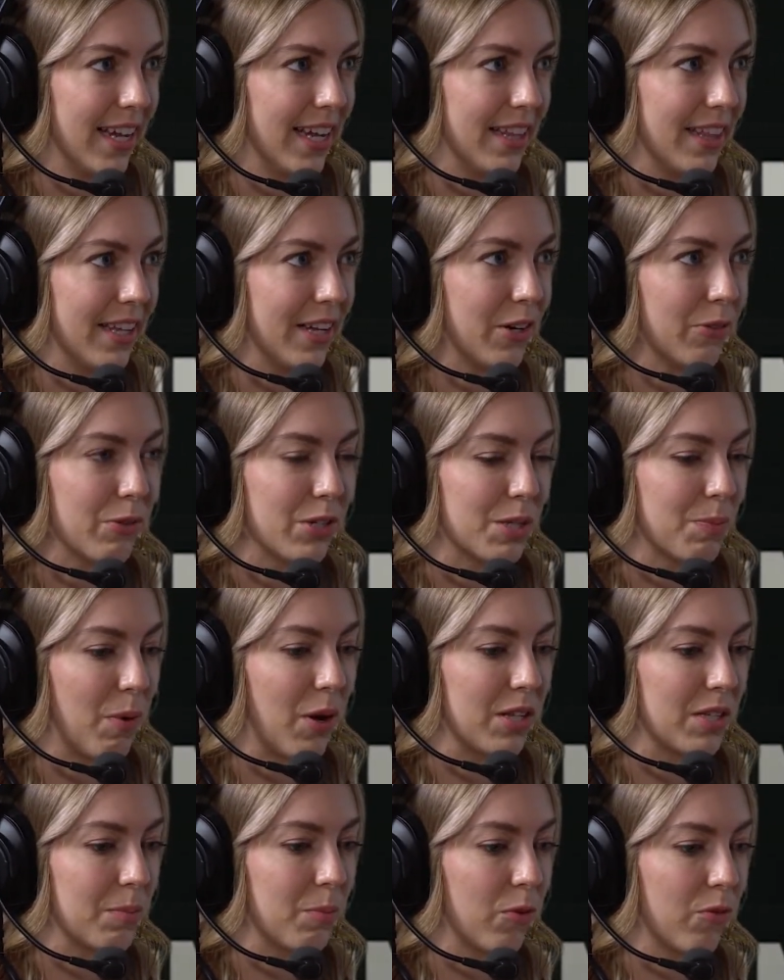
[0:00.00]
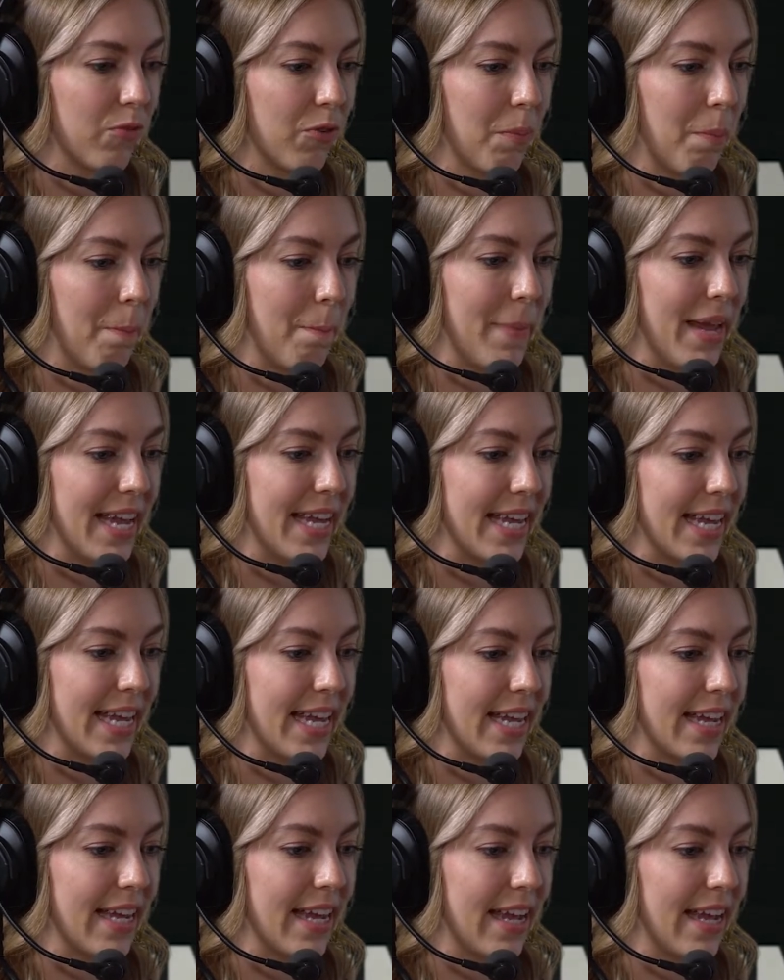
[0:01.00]
and they're responsible for
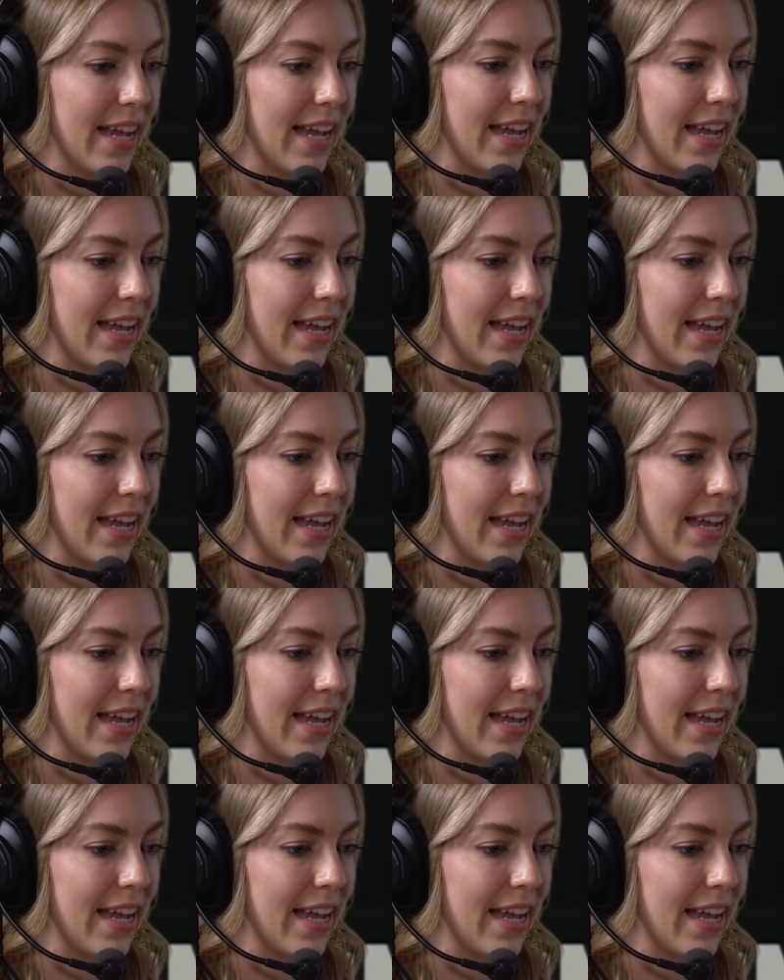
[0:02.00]
making